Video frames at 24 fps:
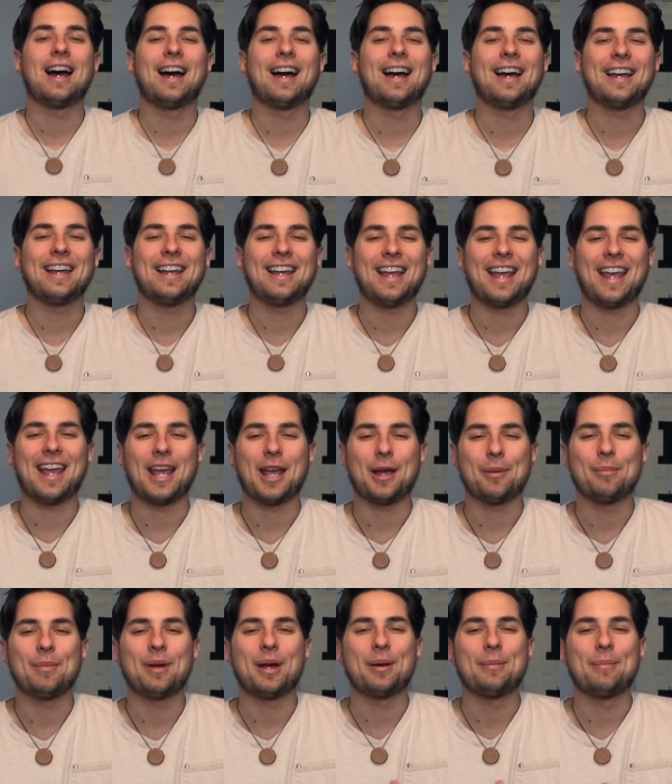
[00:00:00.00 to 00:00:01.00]
I
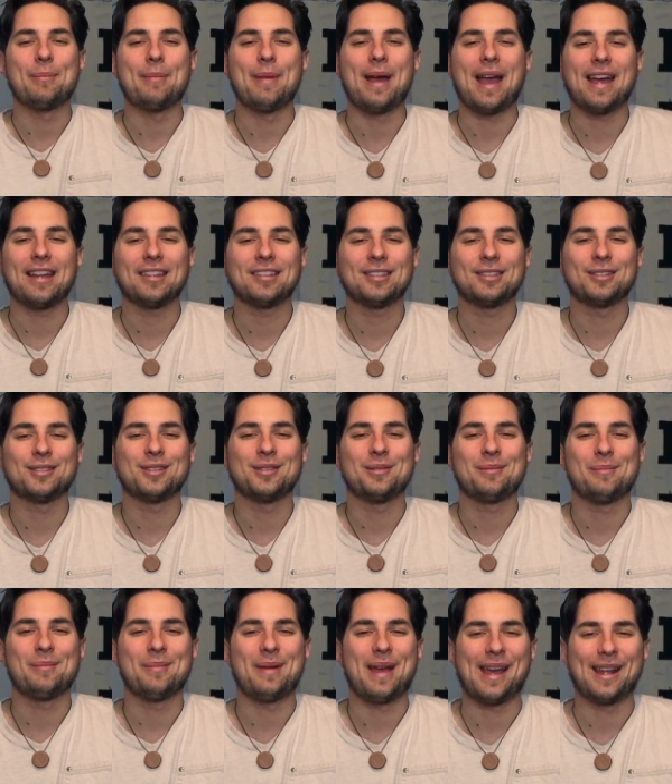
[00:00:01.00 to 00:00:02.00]
am a
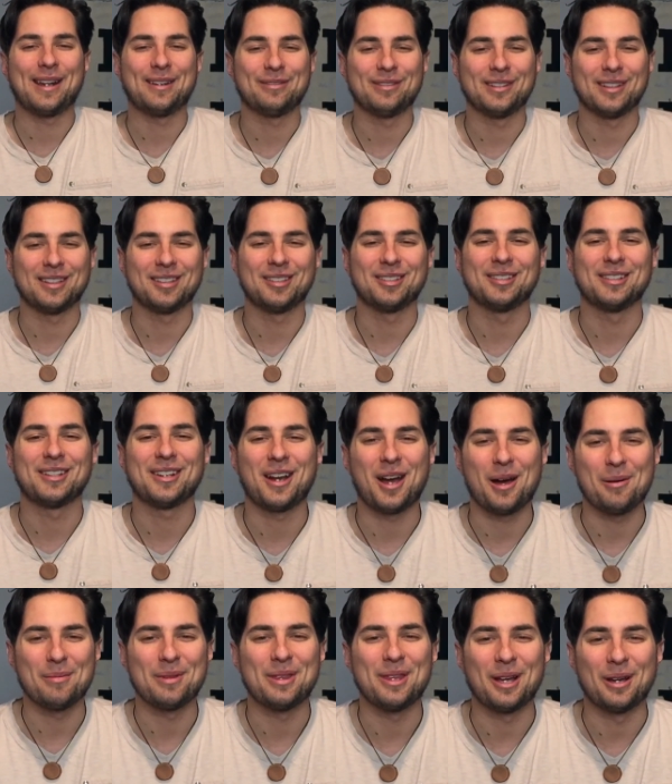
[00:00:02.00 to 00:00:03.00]
master manifester.
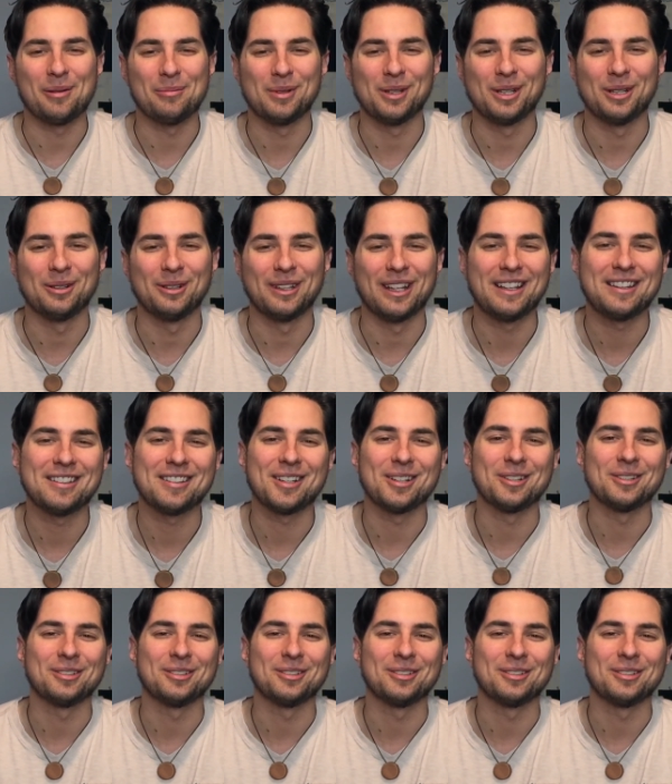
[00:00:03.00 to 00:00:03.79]
Comment down below. Let's